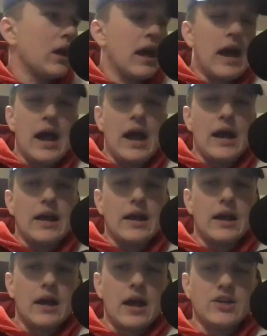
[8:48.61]

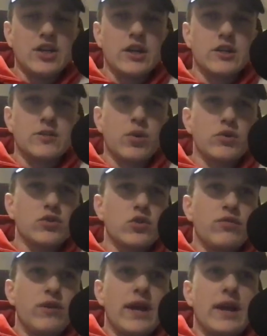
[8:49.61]
I took his personal
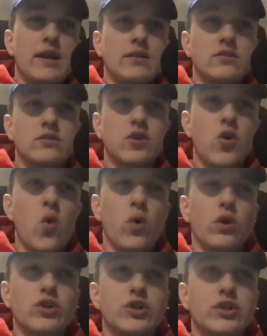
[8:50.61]
finance
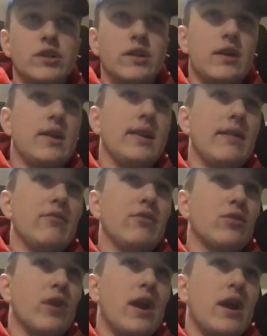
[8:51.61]
course in 11th
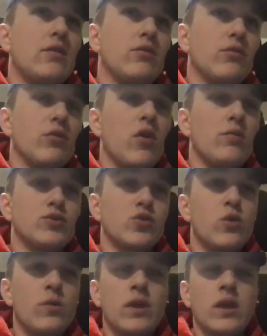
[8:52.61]
grade through
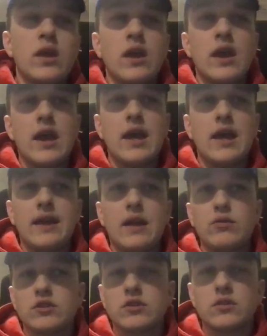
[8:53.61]
homeschool. And that
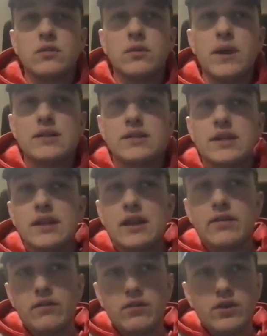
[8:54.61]
was the best thing that
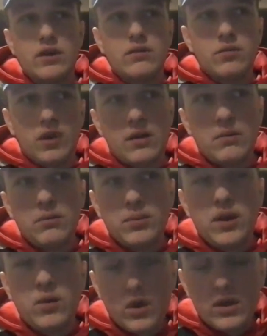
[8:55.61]
I've ever done. Probably
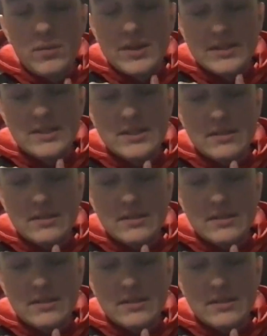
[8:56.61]
one of the best things I've